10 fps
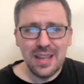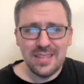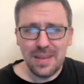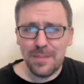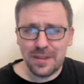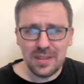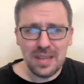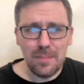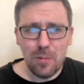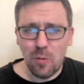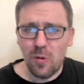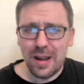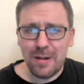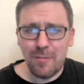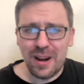typically a
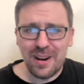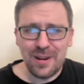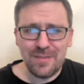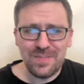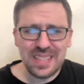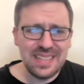point where you